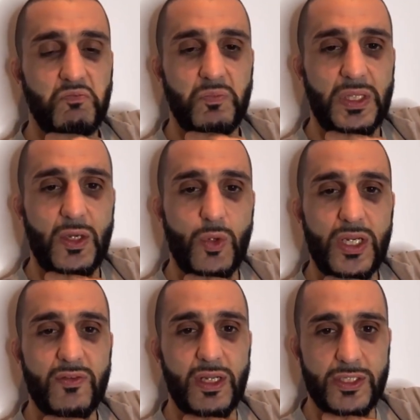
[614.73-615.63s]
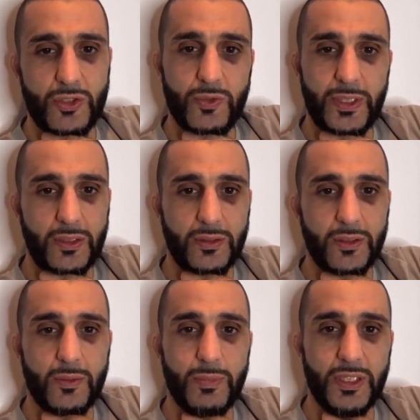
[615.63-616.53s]
They wouldn't even listen to me.
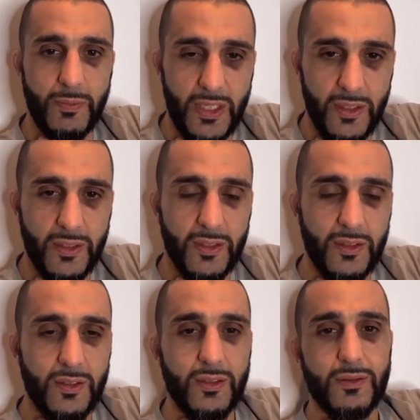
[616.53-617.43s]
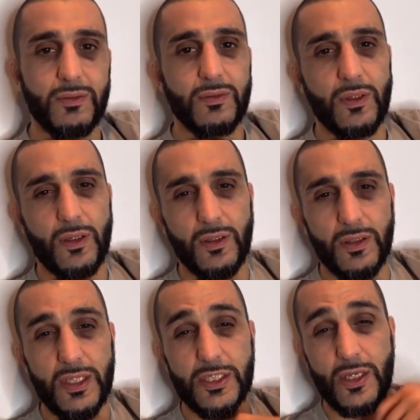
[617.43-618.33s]
But me,
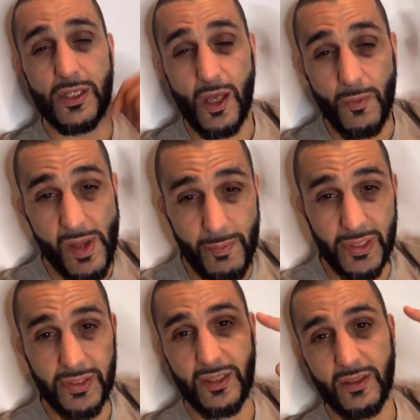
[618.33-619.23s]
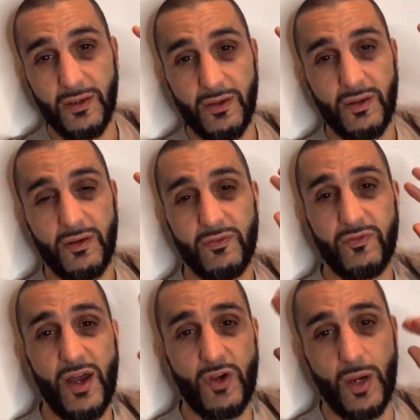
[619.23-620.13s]
they sent on my building
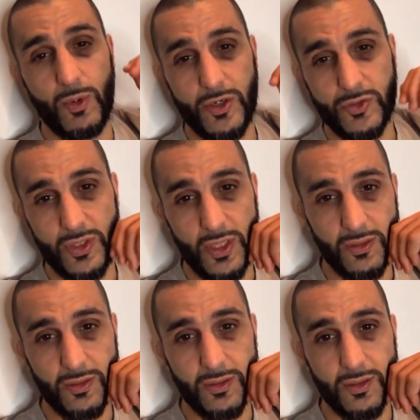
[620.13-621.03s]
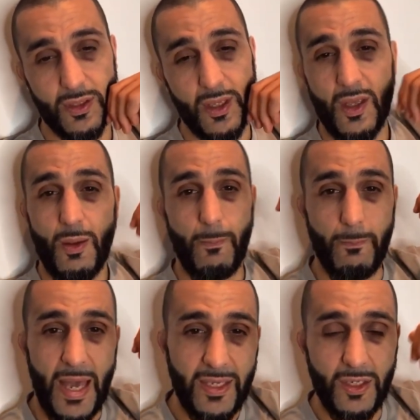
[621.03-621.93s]
5 cop cars today,
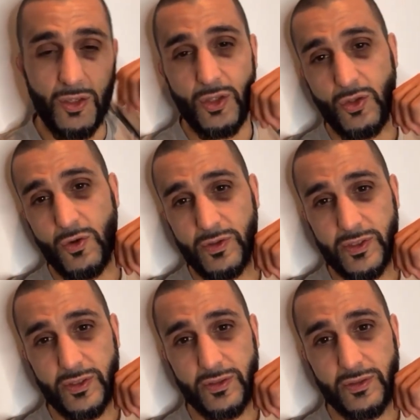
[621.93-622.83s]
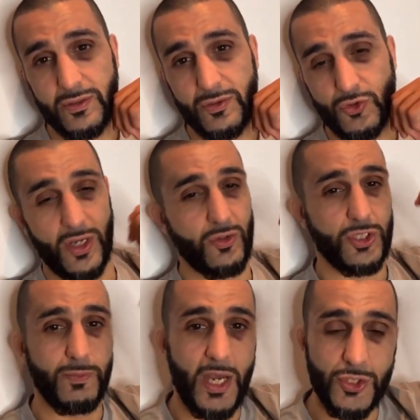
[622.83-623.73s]
banging on the doors, trying to
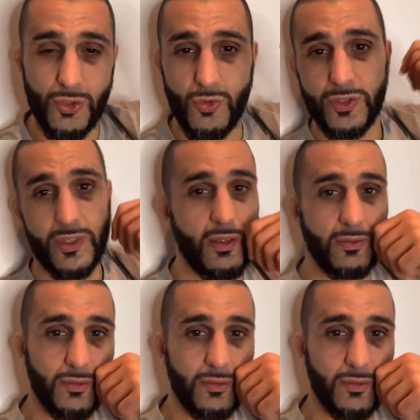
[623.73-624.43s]
smash the doors down.